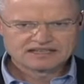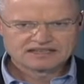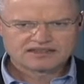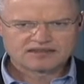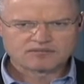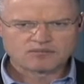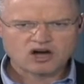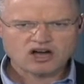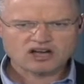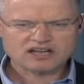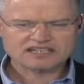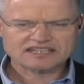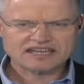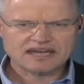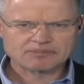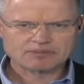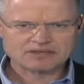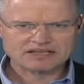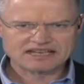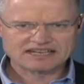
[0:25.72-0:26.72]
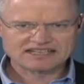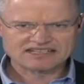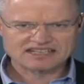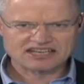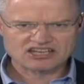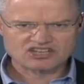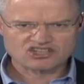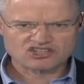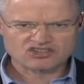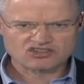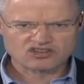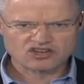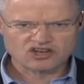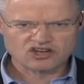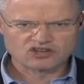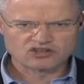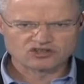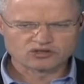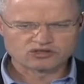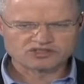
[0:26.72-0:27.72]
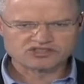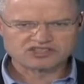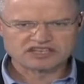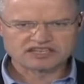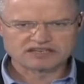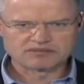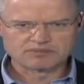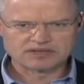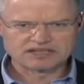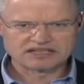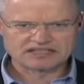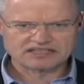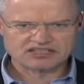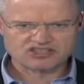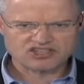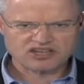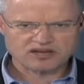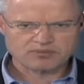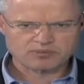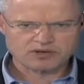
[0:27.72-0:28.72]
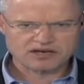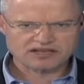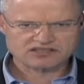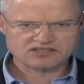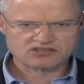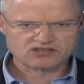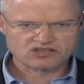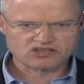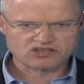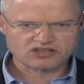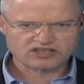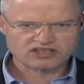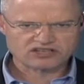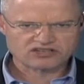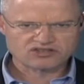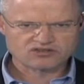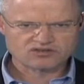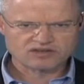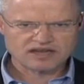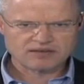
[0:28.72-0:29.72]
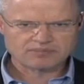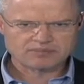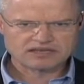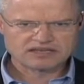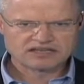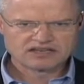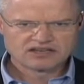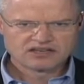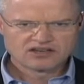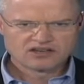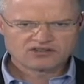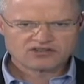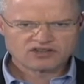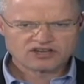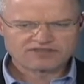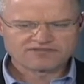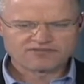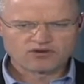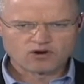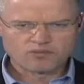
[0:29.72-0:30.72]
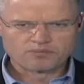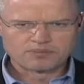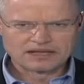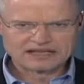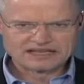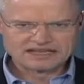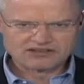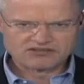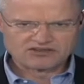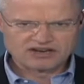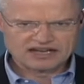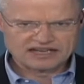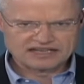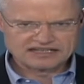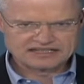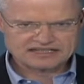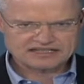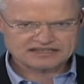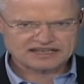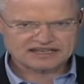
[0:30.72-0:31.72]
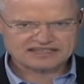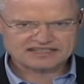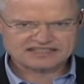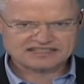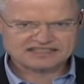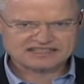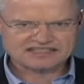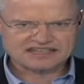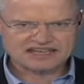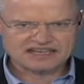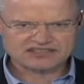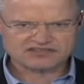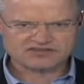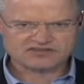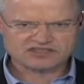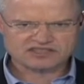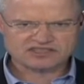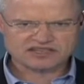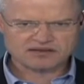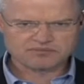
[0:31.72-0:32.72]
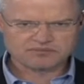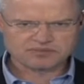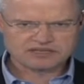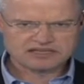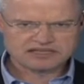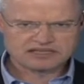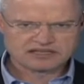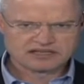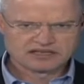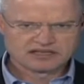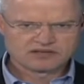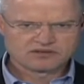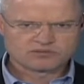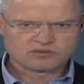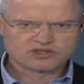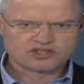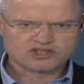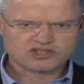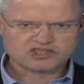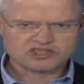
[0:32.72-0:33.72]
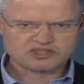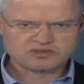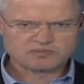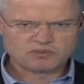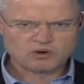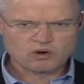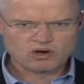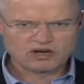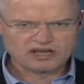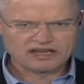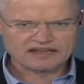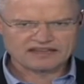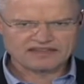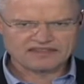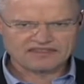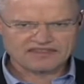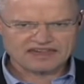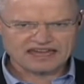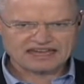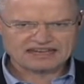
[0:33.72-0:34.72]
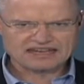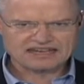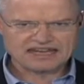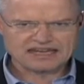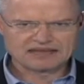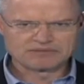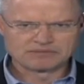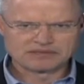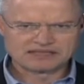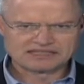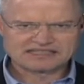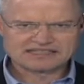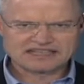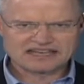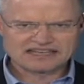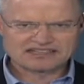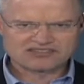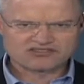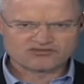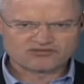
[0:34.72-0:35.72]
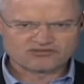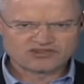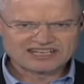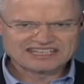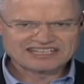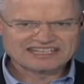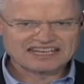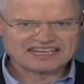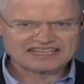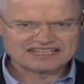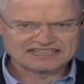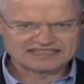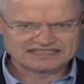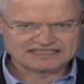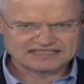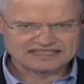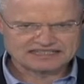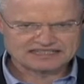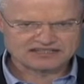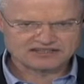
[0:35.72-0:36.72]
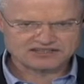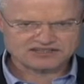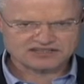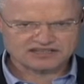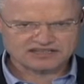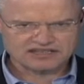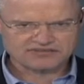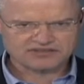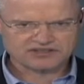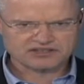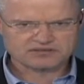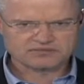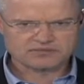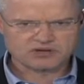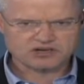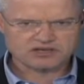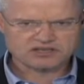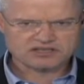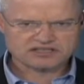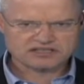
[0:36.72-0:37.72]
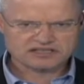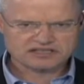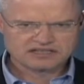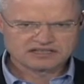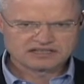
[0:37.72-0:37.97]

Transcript: The market capitalization, though, you'll see in a minute, the share price not looking too happy. 34 billion rand. That is the size of this company, which is smaller than a mid-sized retailer in our South African market.